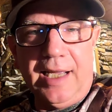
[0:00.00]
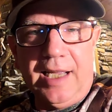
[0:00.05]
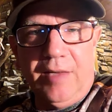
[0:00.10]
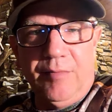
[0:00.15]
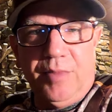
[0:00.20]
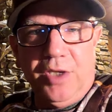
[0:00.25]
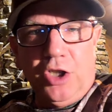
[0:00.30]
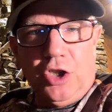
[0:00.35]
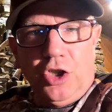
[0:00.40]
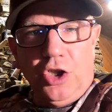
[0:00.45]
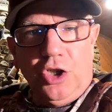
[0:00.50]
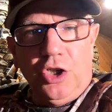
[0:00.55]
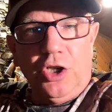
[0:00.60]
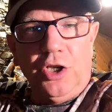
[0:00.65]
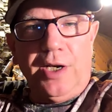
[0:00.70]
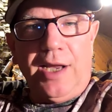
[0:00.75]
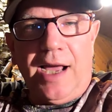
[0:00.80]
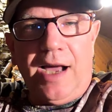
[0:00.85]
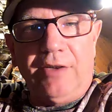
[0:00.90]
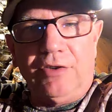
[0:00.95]
and be
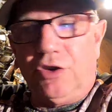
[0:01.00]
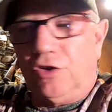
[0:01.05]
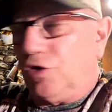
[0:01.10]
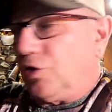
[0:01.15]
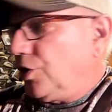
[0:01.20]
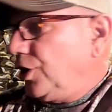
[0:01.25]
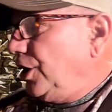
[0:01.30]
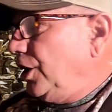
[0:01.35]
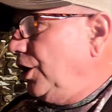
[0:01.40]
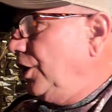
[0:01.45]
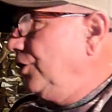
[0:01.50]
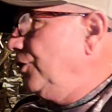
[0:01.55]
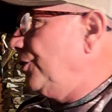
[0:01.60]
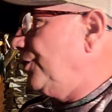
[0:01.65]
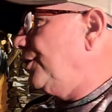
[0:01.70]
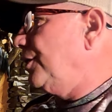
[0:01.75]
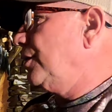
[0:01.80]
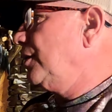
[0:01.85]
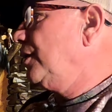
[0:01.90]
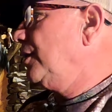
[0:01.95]
good out to
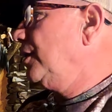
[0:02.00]
300.